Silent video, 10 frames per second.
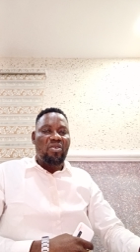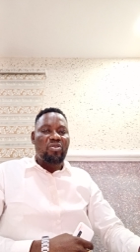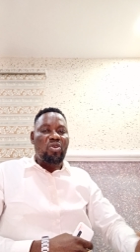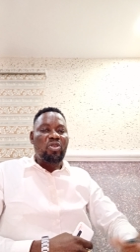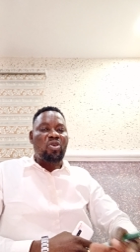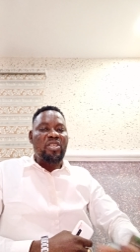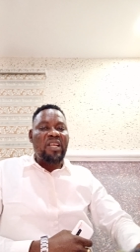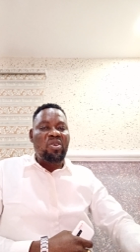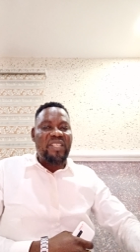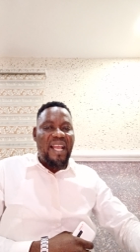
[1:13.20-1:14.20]
So you
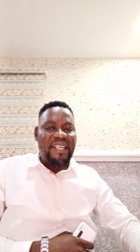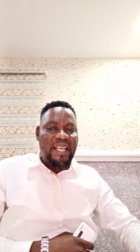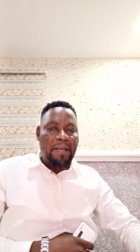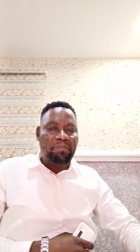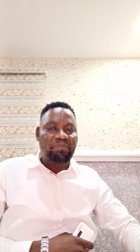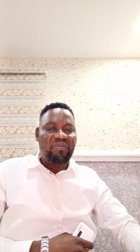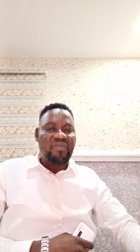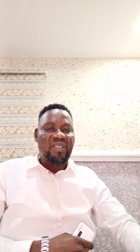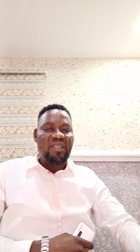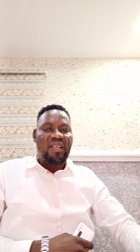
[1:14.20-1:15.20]
consider those items.
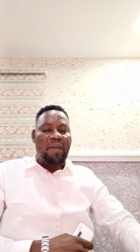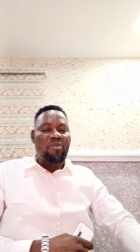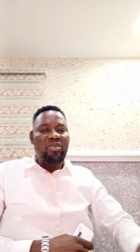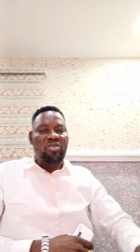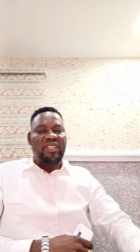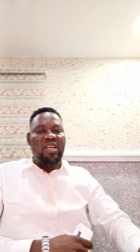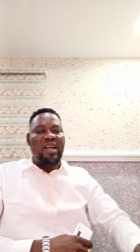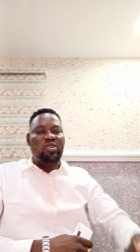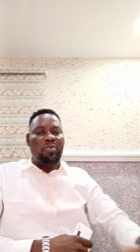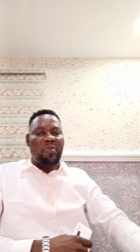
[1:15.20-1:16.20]
I'm going to tell you
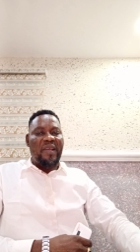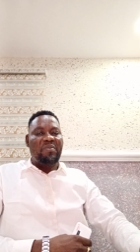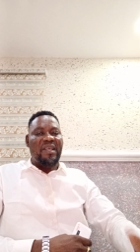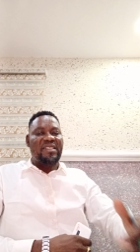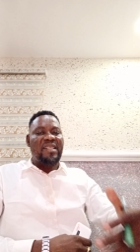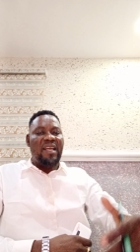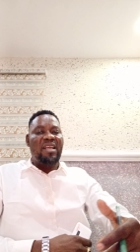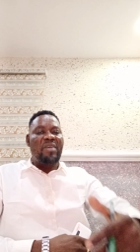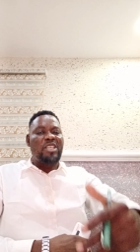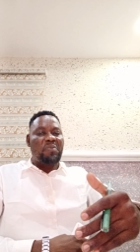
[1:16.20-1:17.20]
how to prepare it, but now
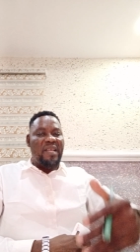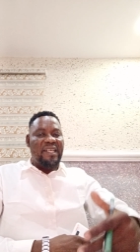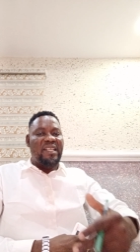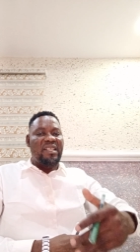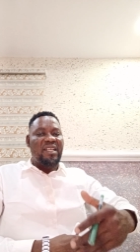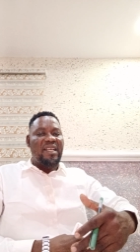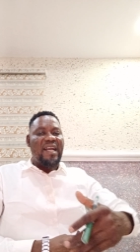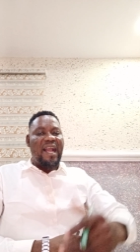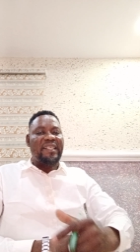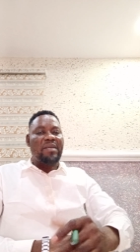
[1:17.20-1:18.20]
let me explain the
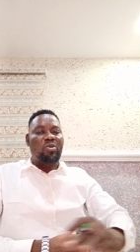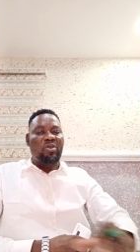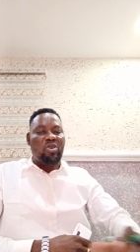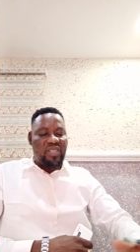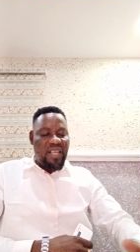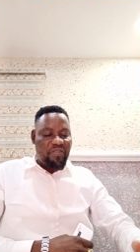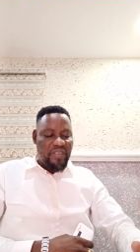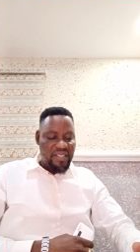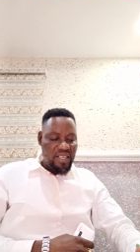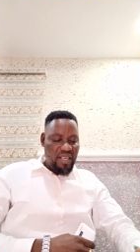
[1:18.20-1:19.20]
item to be considered
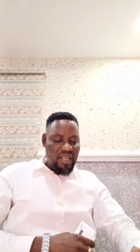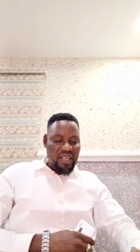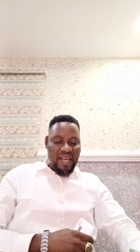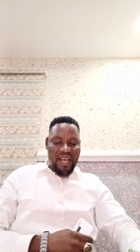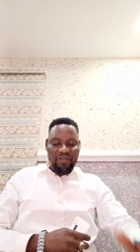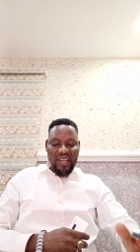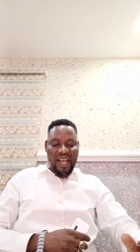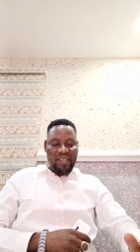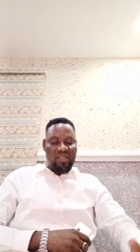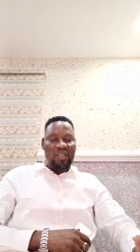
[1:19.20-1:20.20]
first. Then after
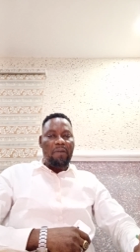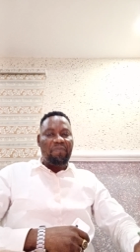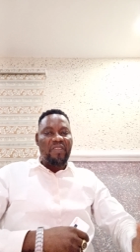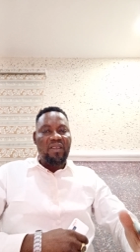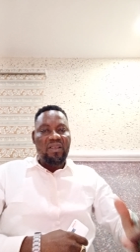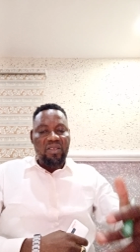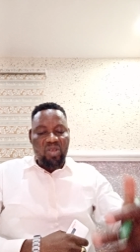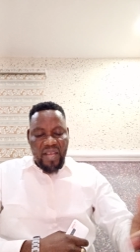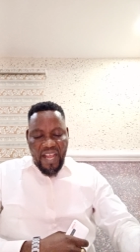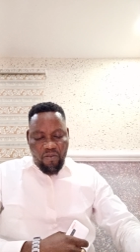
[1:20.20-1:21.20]
that,
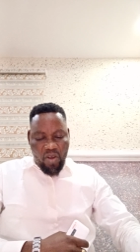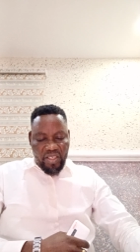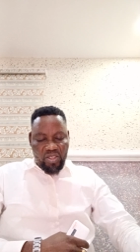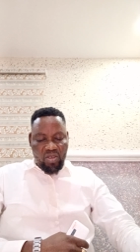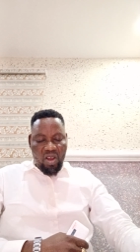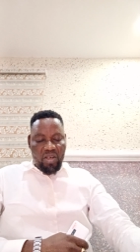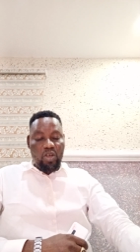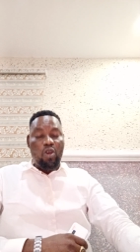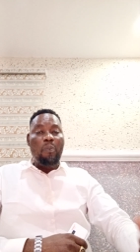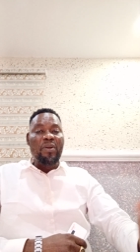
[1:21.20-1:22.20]
you have what is called
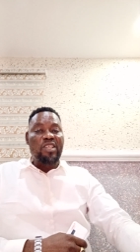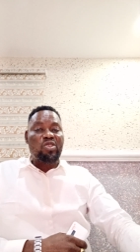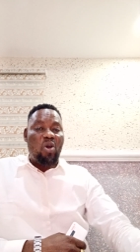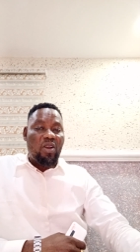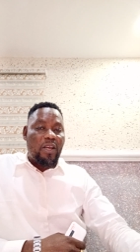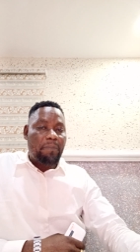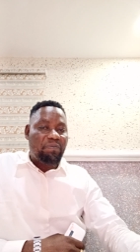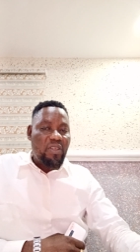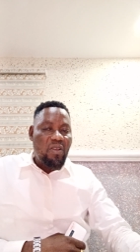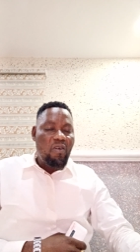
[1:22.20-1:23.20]
the opening stock.
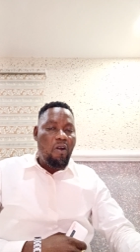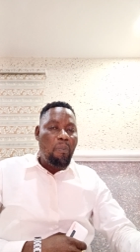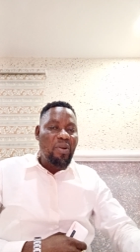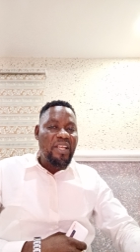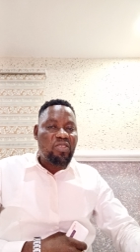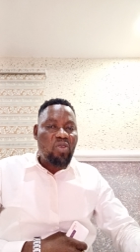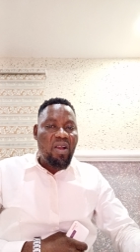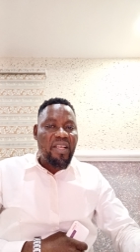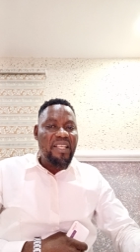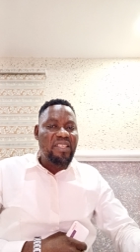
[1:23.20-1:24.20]
Opening
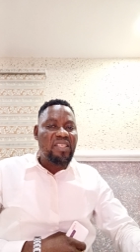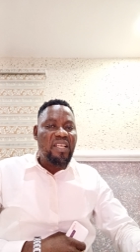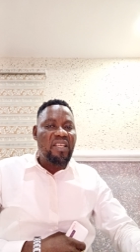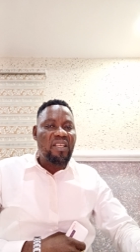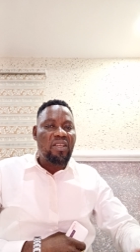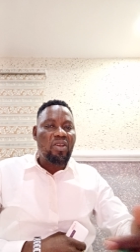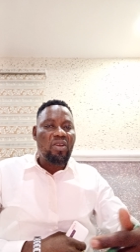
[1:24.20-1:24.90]
stock is the